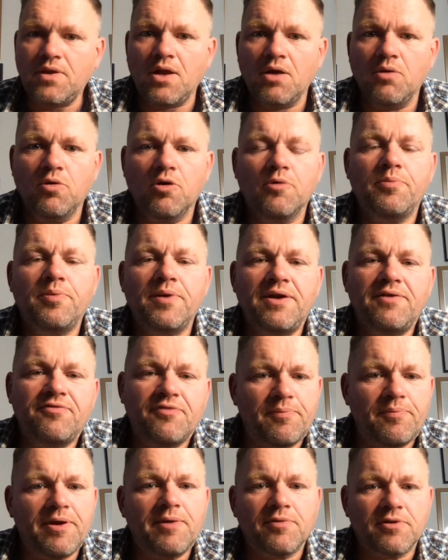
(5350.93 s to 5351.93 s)
will be
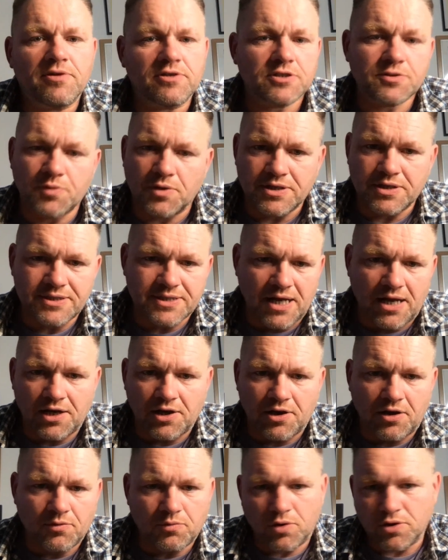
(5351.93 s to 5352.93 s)
for people that just want to sell
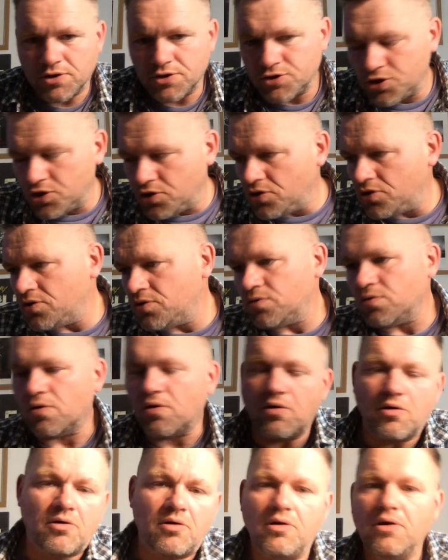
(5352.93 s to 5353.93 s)
an odd one or two
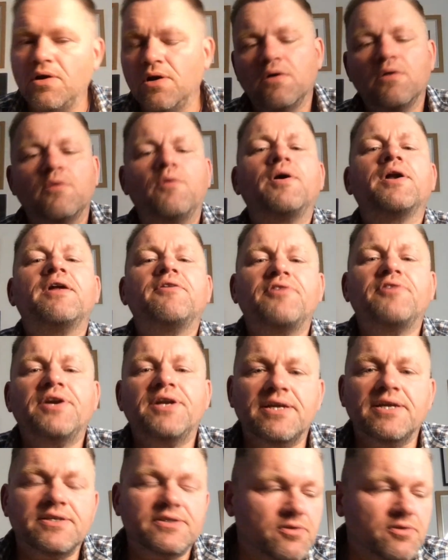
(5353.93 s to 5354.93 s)
or whatever
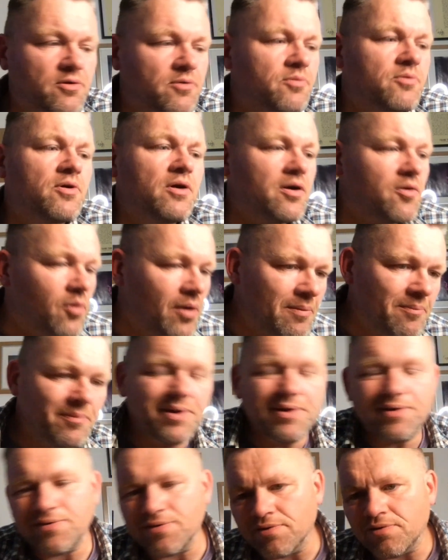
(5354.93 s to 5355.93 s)
it is, or
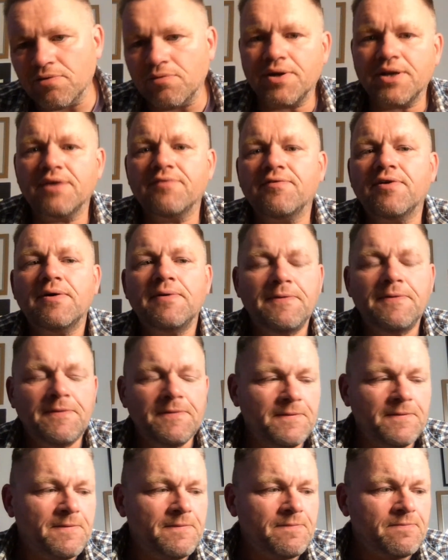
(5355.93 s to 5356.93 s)
equipment or whatever.
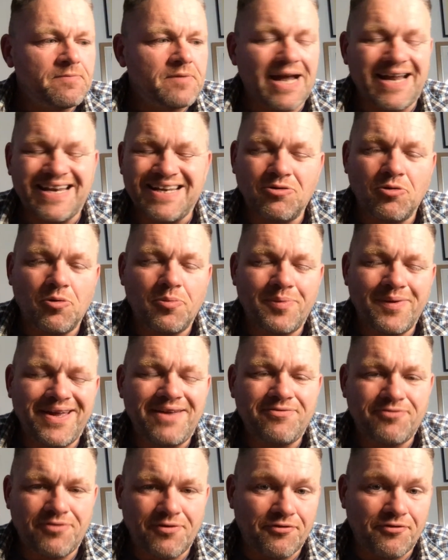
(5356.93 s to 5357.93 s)
And it will
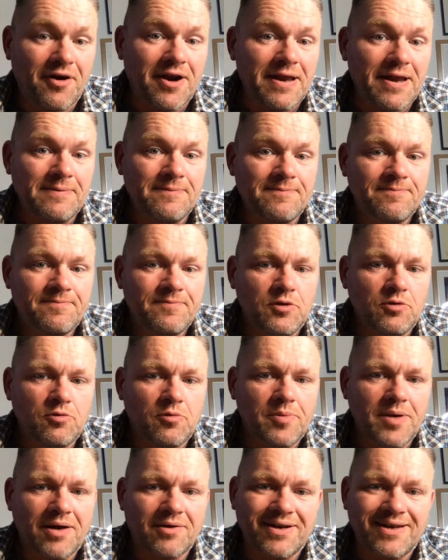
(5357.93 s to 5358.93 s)
be for free. You will
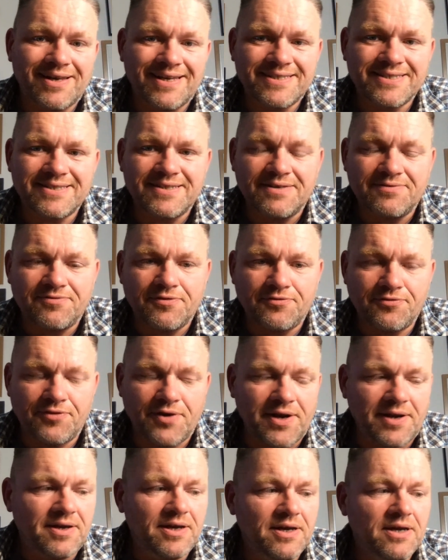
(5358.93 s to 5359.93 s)
be able to list it for
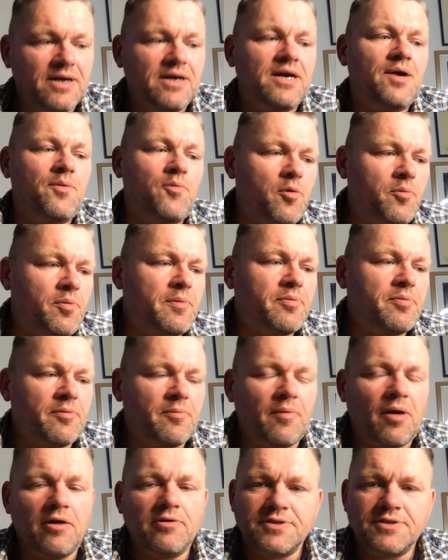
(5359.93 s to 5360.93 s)
free. And we'll be
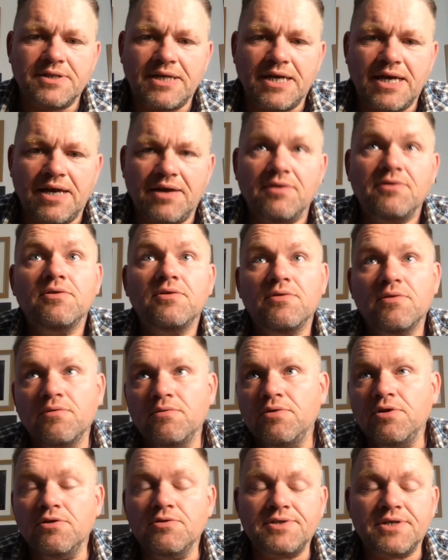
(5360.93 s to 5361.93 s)
promoting it
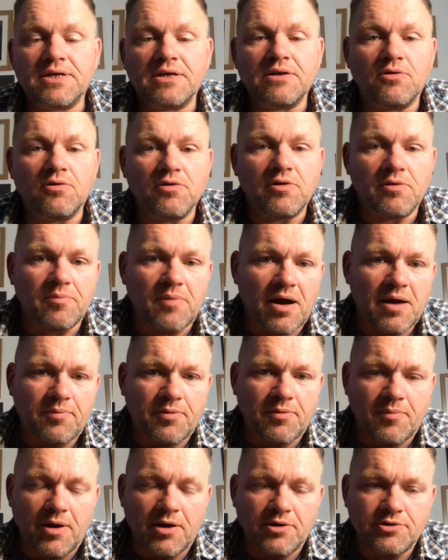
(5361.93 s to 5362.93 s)
using all of my
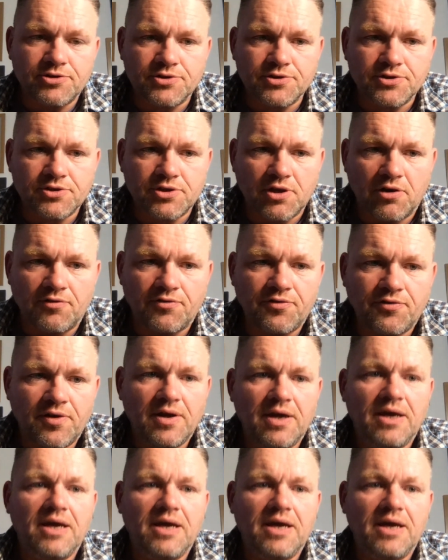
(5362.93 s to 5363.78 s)
promotion stuff